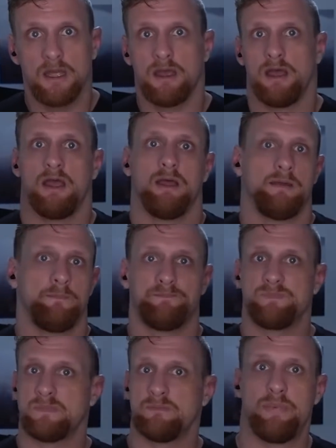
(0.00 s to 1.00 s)
uh,
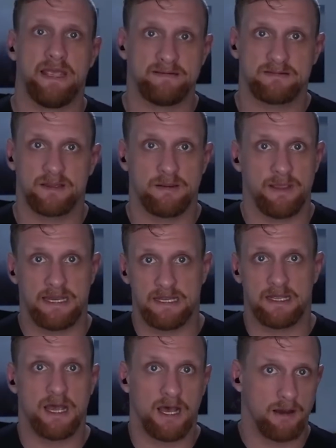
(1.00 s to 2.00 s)
basically made
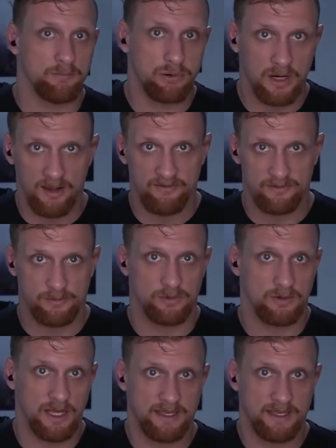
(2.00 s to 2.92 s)
it unprofitable